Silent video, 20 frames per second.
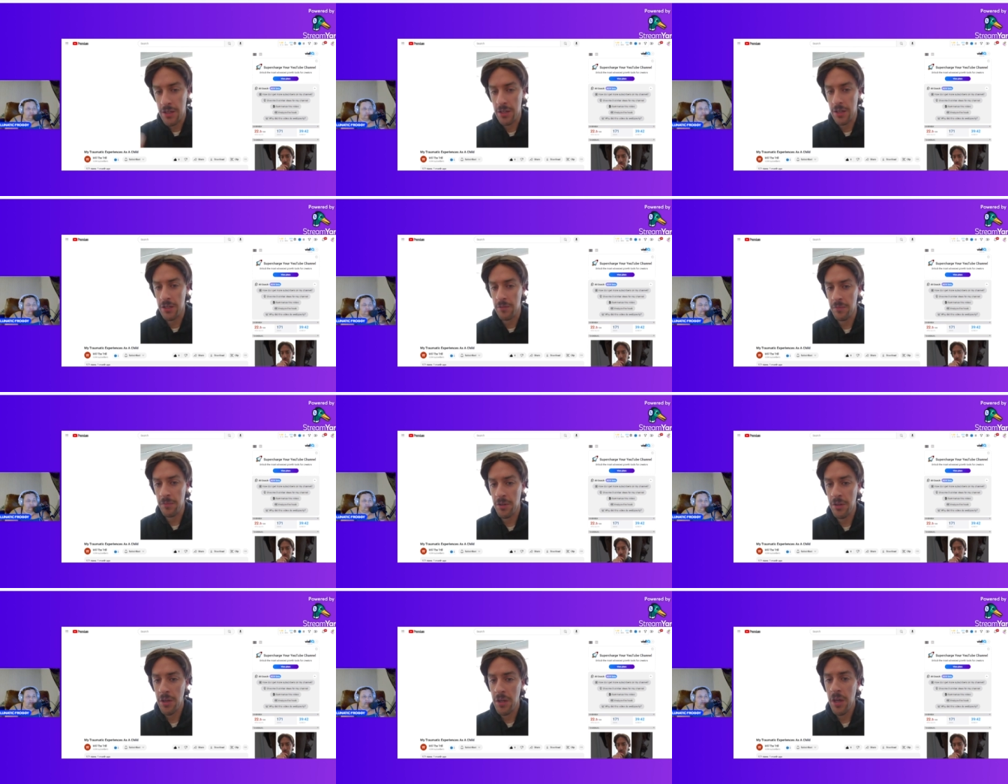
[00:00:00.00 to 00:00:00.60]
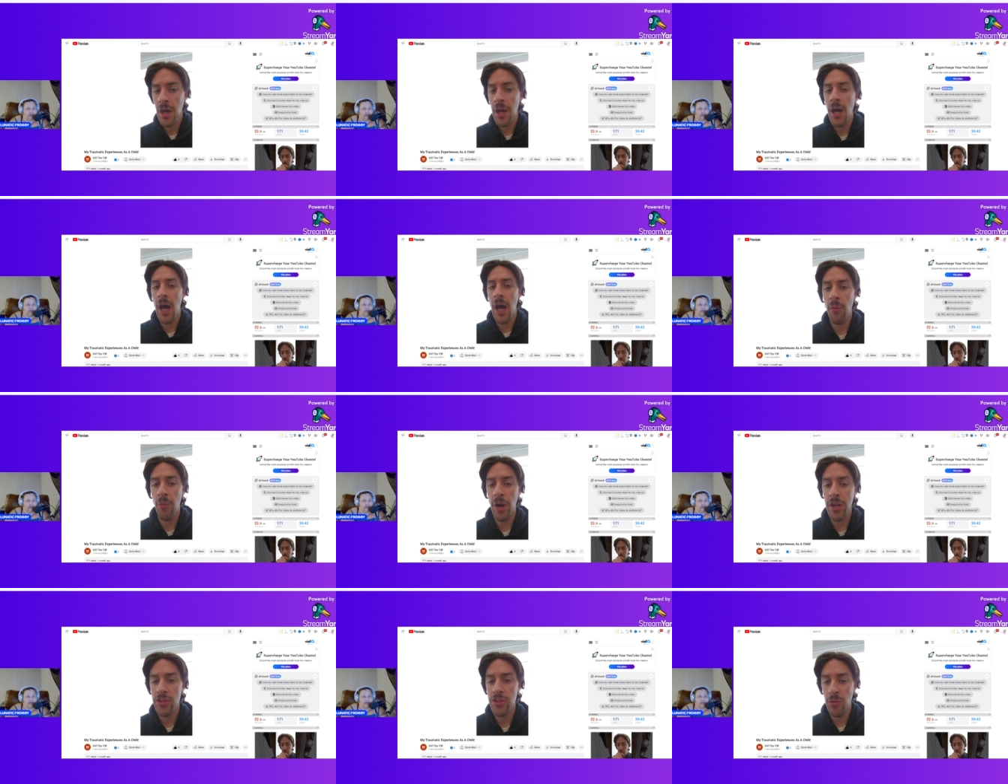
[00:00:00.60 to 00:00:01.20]
And I
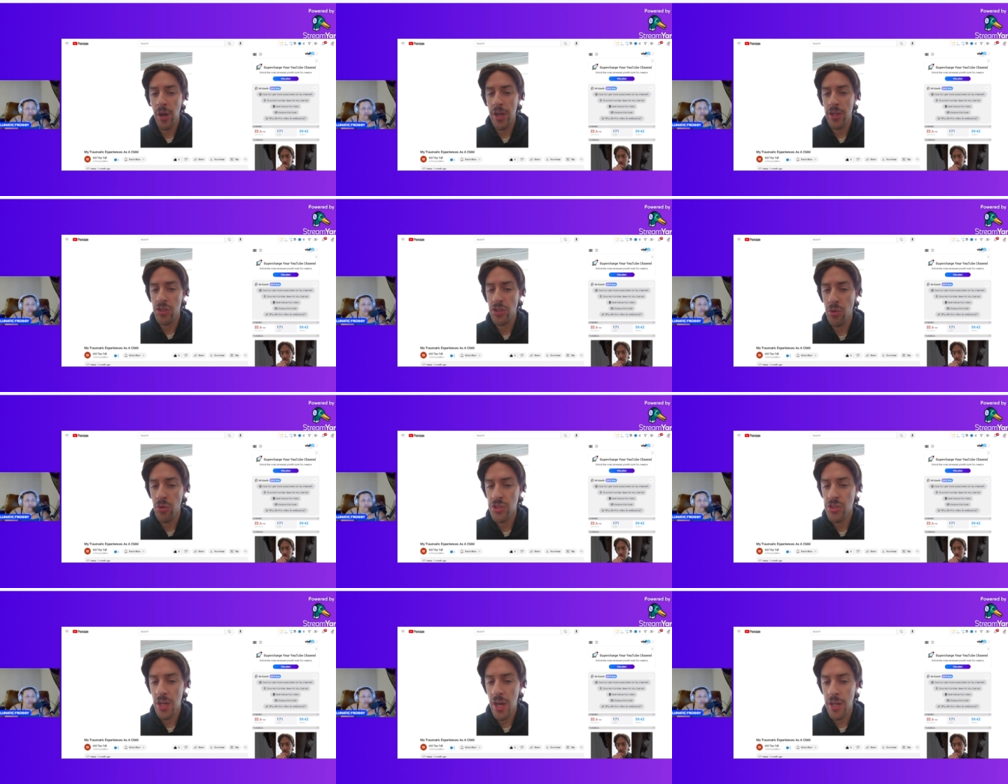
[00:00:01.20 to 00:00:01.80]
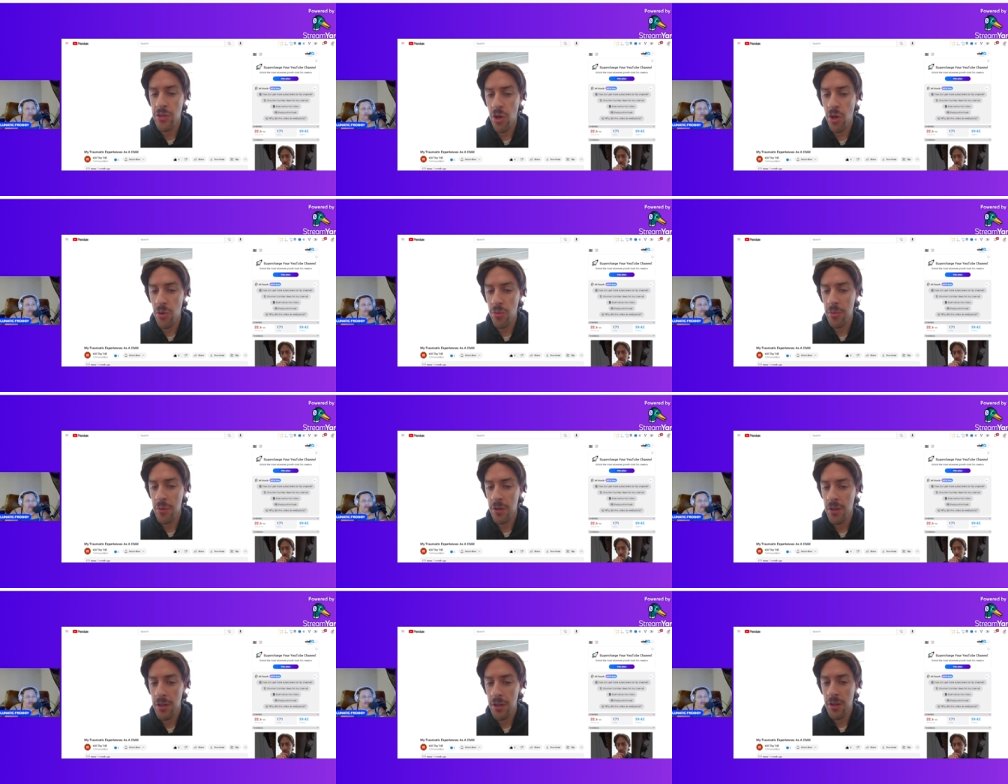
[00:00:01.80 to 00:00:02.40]
wanted to write a suicide
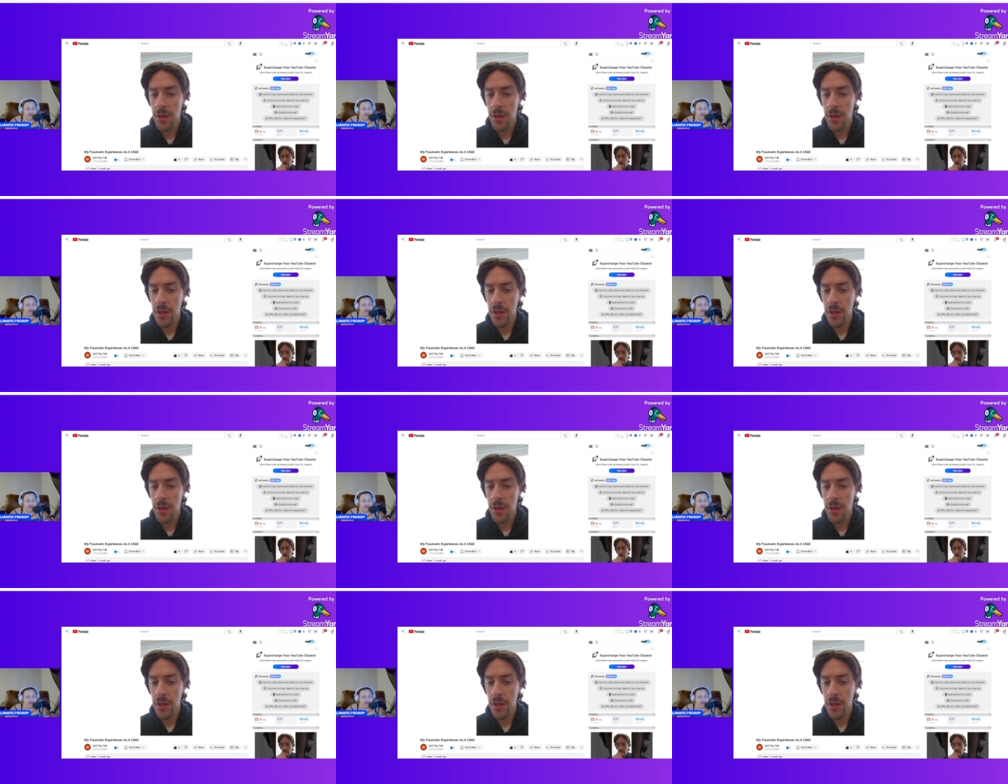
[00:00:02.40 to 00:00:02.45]
note.